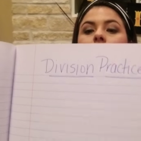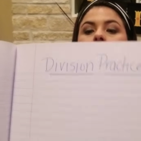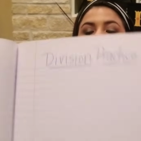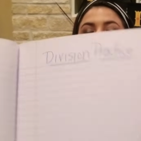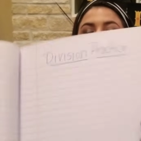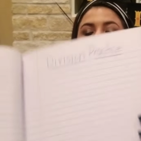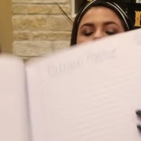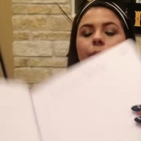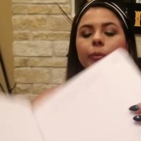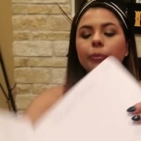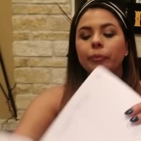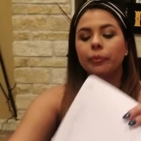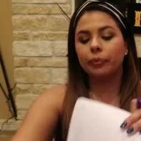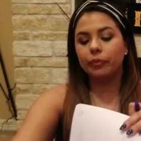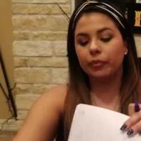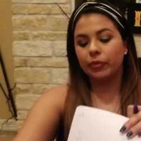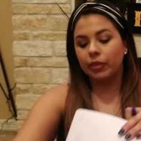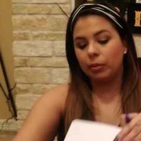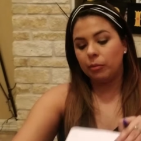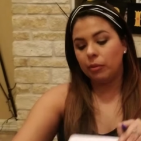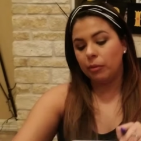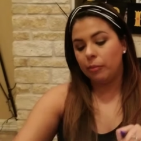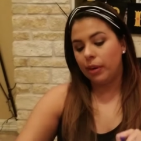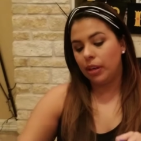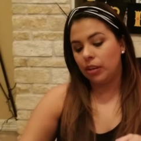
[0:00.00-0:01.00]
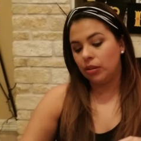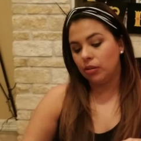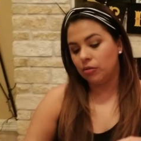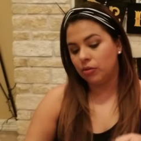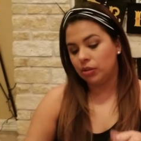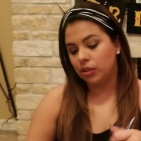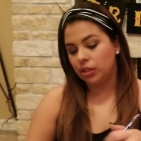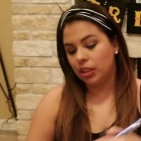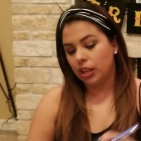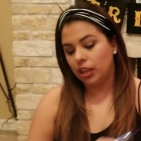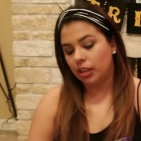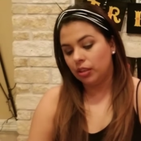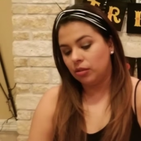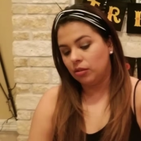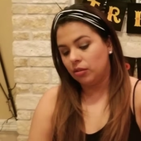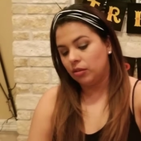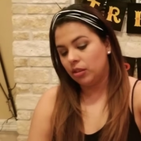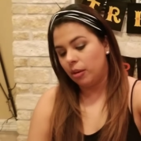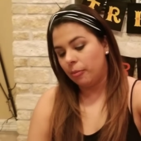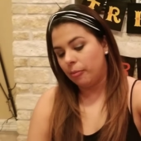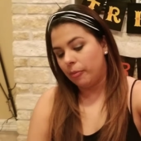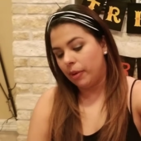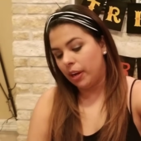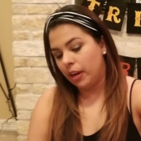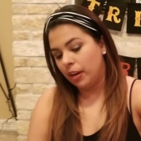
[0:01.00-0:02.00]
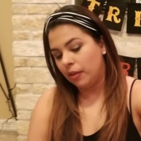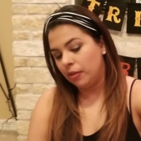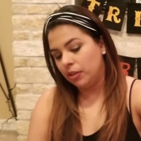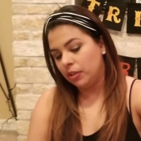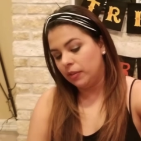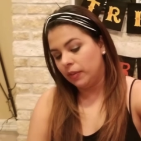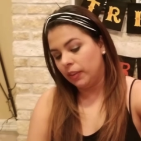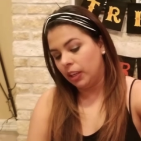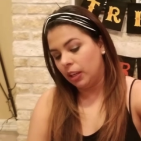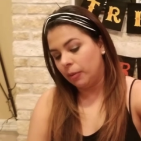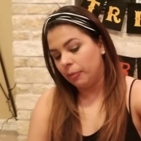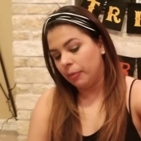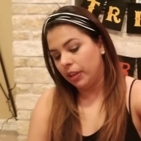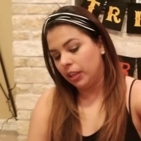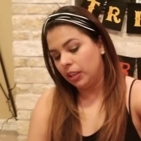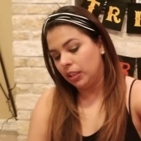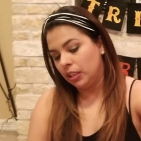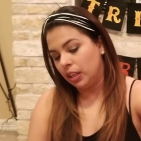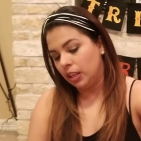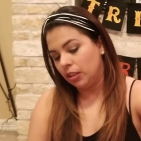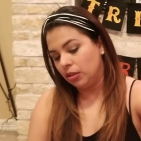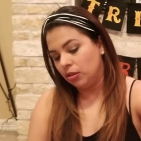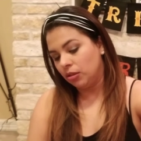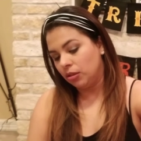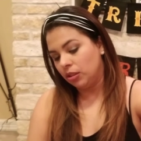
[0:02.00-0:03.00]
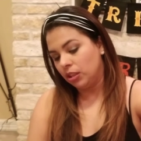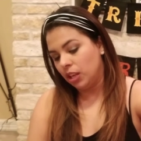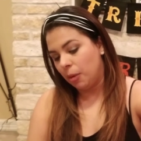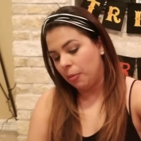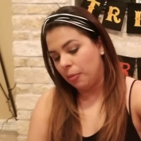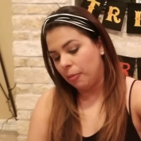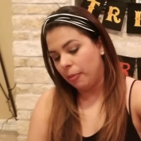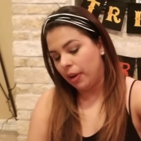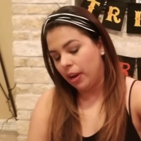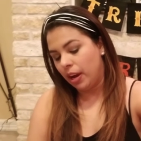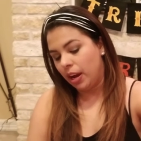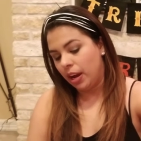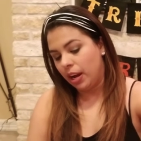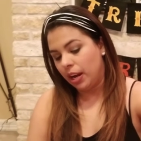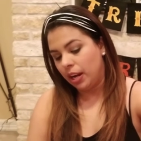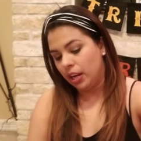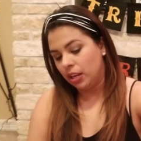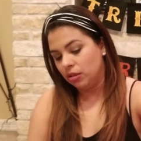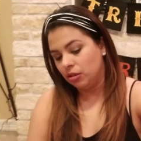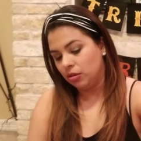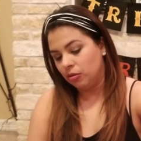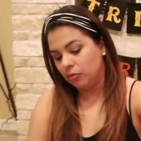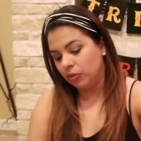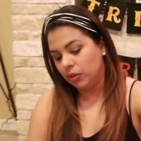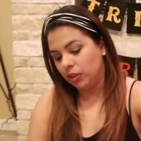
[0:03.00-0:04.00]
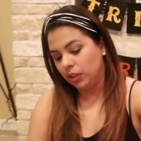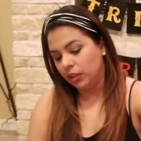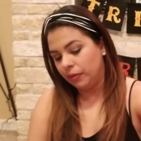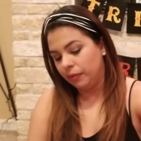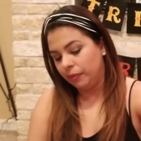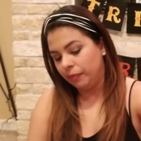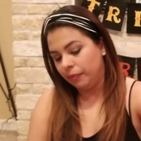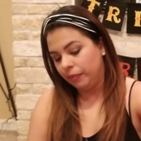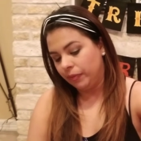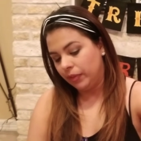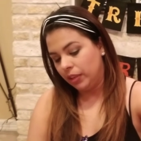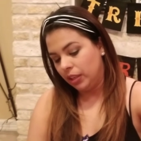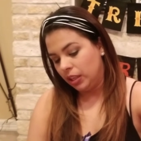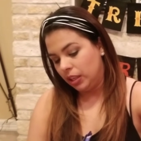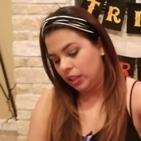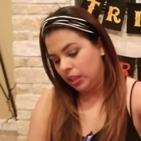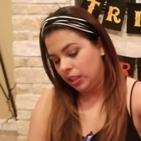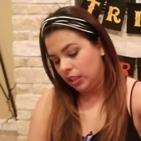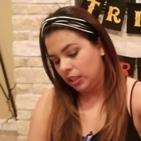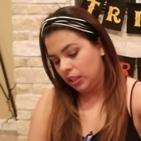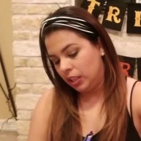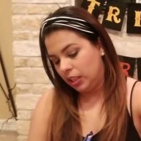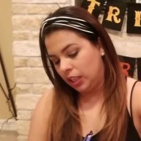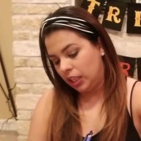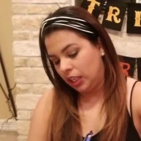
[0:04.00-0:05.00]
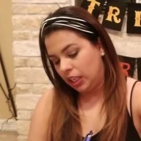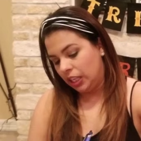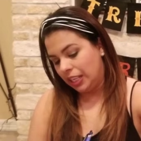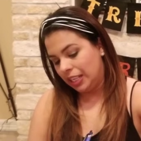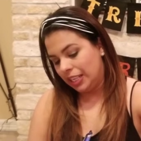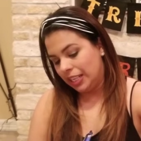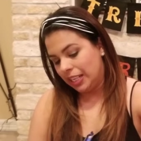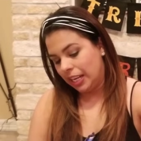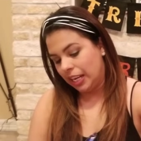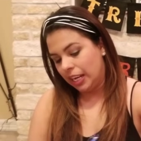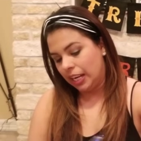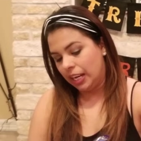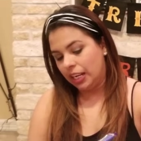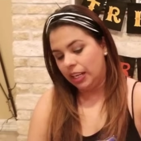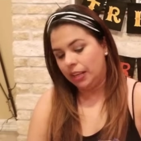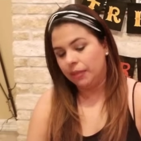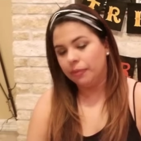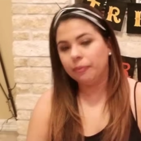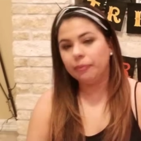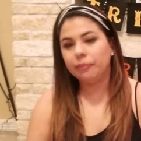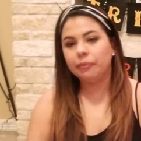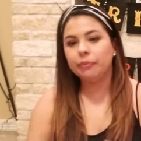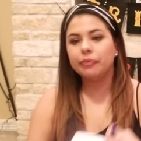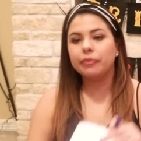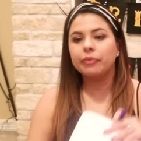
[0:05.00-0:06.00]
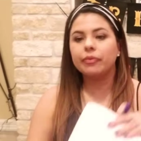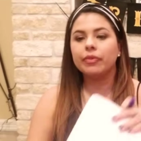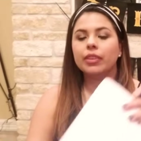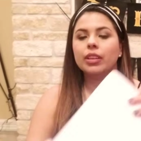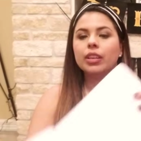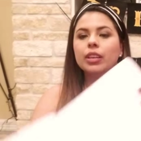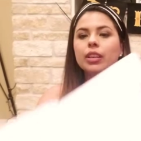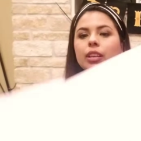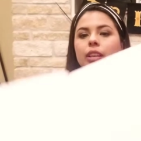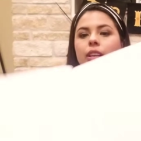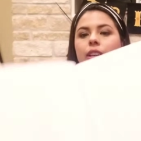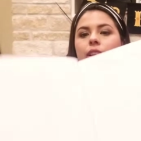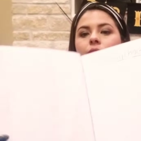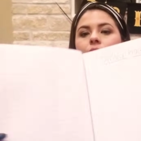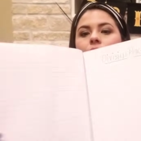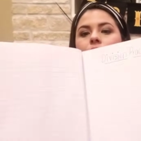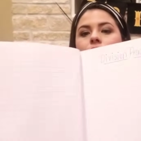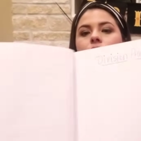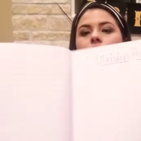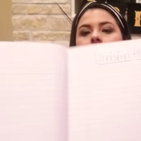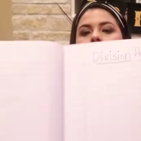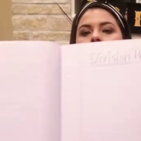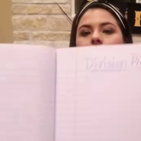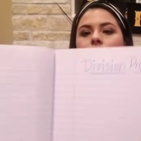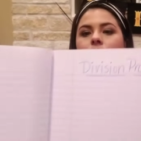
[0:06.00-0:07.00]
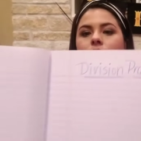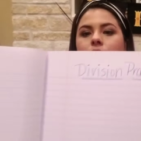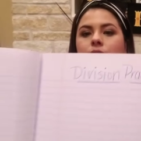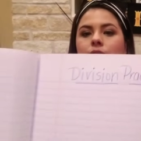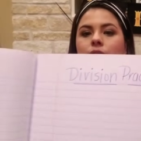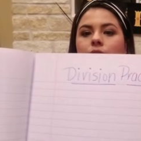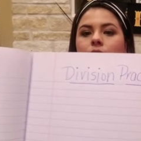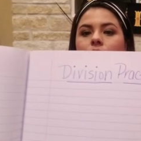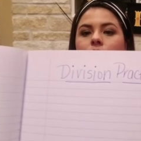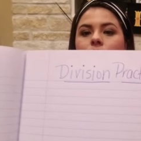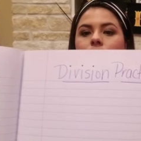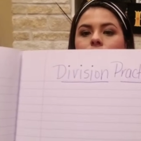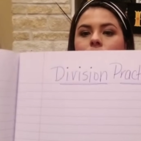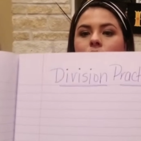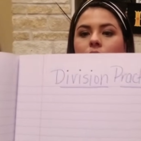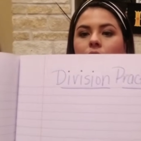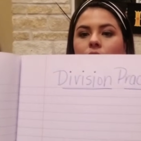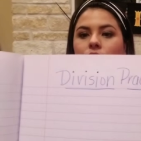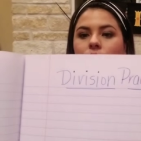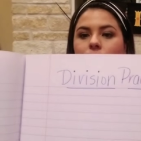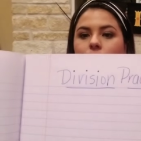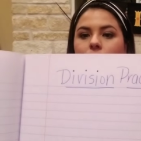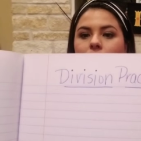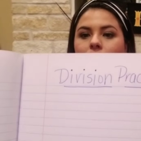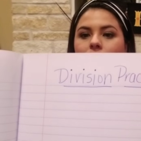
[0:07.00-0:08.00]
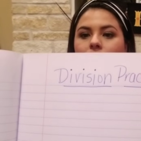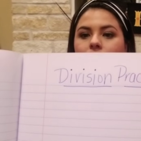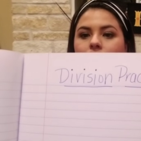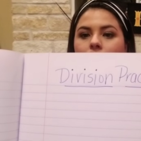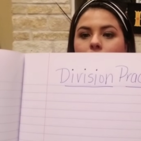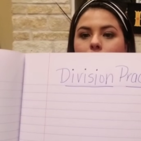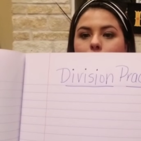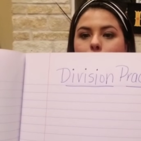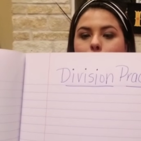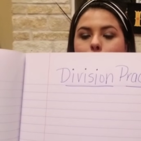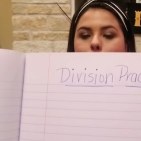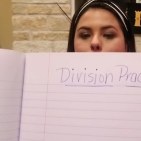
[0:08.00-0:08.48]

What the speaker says: Okay, let me make those dots on top of my eye. I always feel like my dots on top of my eyes are really teeny tiny, and then you can't see it, so that should be like that.